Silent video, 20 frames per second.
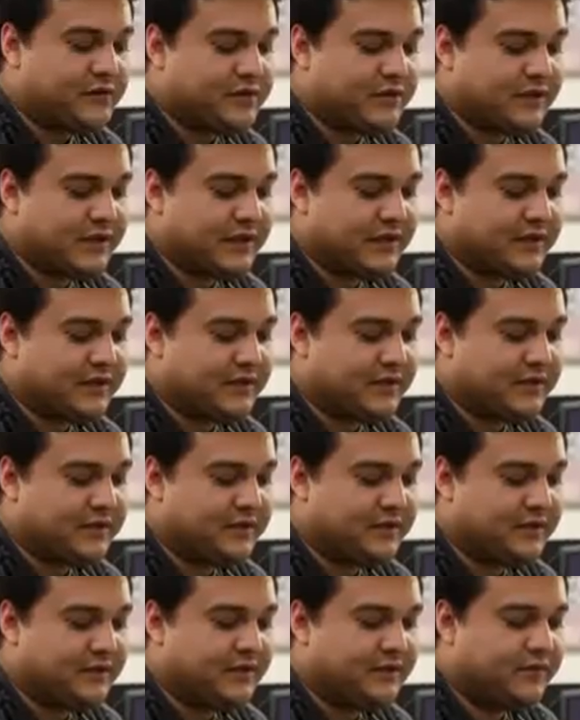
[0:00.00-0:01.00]
you select
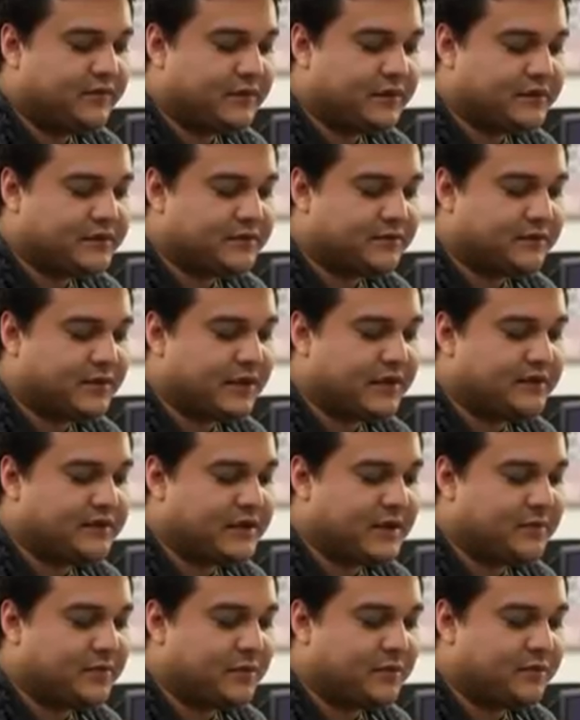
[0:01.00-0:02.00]
this red
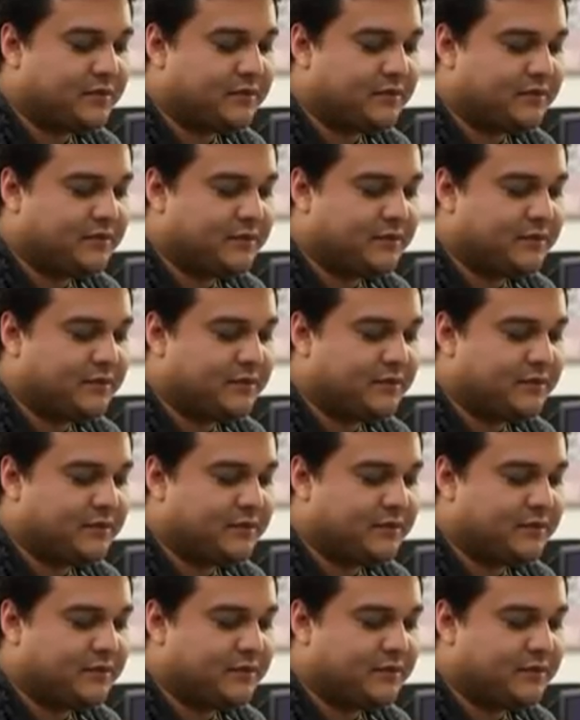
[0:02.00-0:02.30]
temple,